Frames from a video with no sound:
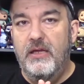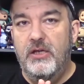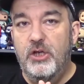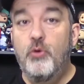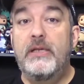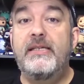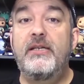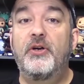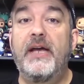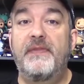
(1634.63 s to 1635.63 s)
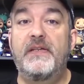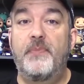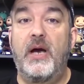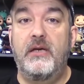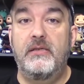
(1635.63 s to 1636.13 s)
you can still get this
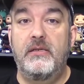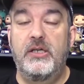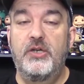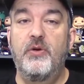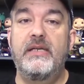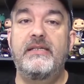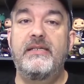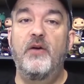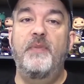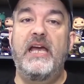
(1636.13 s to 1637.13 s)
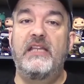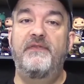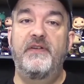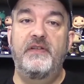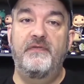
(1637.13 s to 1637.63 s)
box. You could still pay the
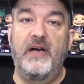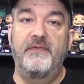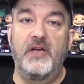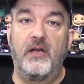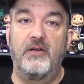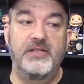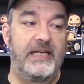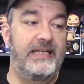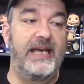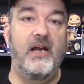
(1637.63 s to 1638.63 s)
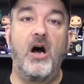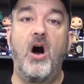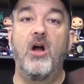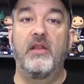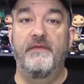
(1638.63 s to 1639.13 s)
$55 and get
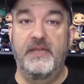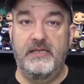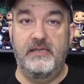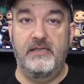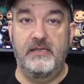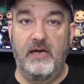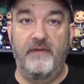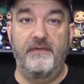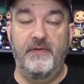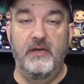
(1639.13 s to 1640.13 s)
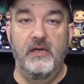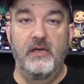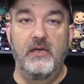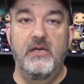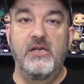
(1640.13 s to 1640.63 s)
all of this stuff.
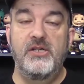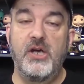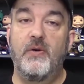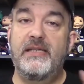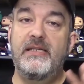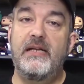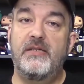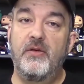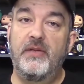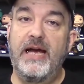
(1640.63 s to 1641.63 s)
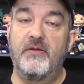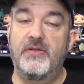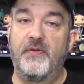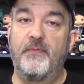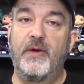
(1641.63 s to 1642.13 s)
So it's not sold out.
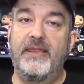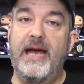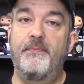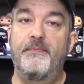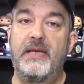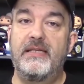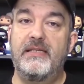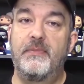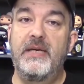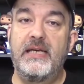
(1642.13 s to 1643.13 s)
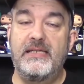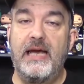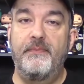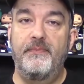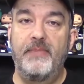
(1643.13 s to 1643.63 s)
So what that means to me is
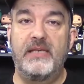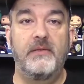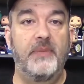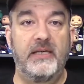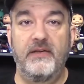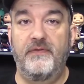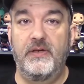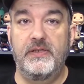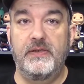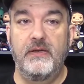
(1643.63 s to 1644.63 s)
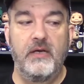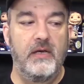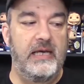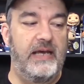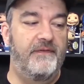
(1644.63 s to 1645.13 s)
that makes a big difference.
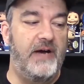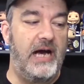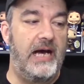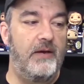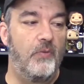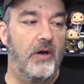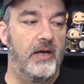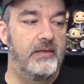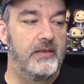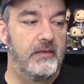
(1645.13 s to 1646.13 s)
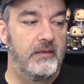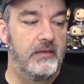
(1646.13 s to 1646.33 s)
If I want